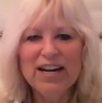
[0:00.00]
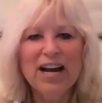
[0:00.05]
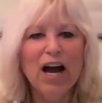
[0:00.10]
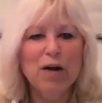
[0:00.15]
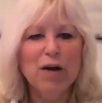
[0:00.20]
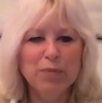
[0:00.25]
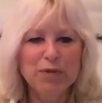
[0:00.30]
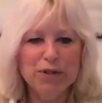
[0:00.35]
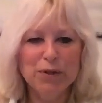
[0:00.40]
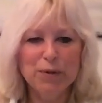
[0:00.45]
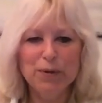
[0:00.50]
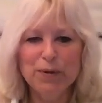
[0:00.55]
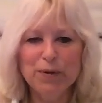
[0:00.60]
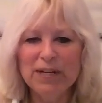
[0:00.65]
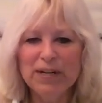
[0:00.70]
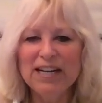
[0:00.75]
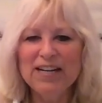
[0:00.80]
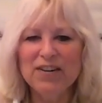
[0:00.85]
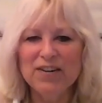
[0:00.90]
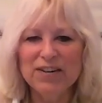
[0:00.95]

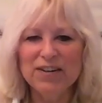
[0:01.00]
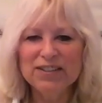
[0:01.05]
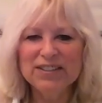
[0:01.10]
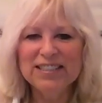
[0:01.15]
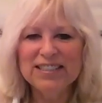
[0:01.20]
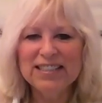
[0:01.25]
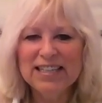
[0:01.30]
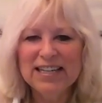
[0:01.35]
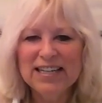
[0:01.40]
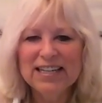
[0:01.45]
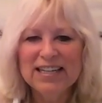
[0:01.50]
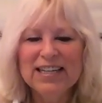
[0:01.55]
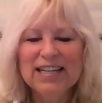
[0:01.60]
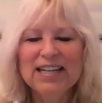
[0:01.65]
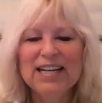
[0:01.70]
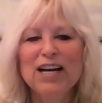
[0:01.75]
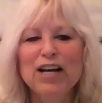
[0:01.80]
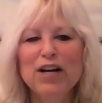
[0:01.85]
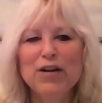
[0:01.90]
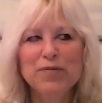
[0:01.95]
Absolutely not.
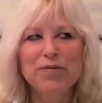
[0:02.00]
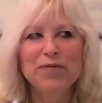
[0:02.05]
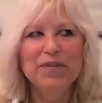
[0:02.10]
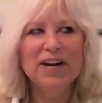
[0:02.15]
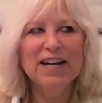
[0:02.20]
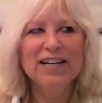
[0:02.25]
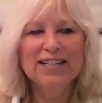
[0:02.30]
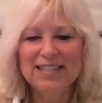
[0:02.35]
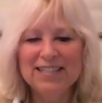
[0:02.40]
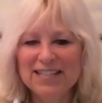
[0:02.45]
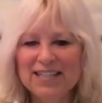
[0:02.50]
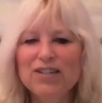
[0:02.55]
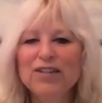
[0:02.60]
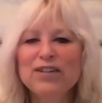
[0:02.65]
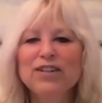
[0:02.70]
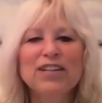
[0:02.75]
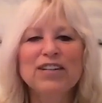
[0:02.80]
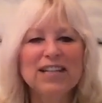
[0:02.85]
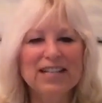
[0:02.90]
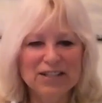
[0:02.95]
I'm fighting
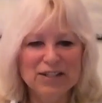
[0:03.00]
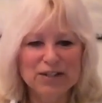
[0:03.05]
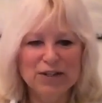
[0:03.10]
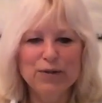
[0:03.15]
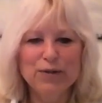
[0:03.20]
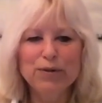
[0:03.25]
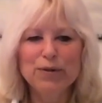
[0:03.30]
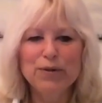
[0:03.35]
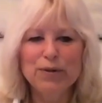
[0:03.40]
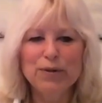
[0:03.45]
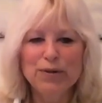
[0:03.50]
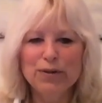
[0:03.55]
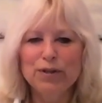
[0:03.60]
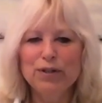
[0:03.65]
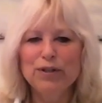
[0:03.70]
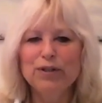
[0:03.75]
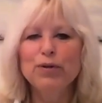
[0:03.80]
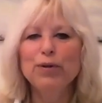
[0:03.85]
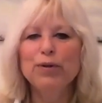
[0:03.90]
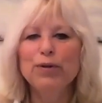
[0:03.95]
on as you
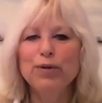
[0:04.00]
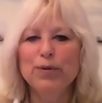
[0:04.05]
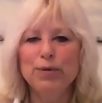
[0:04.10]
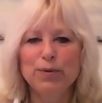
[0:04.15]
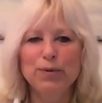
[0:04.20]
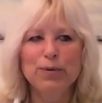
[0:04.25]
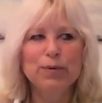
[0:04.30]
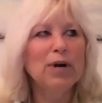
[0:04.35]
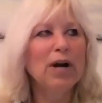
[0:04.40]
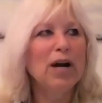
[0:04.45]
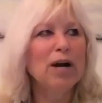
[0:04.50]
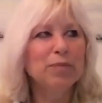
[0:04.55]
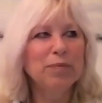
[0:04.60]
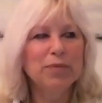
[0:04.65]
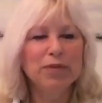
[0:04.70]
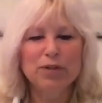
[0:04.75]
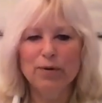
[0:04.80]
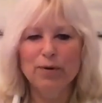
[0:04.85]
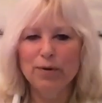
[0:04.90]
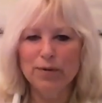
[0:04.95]
do.
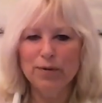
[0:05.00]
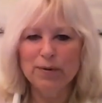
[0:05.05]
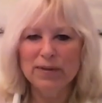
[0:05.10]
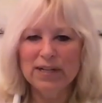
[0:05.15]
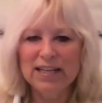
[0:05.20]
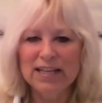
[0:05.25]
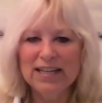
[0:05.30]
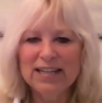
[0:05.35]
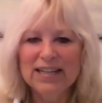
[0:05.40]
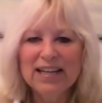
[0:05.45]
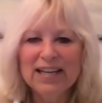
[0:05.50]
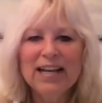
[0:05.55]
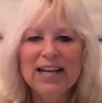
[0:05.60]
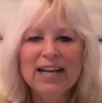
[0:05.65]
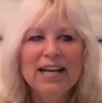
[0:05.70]
Absolutely.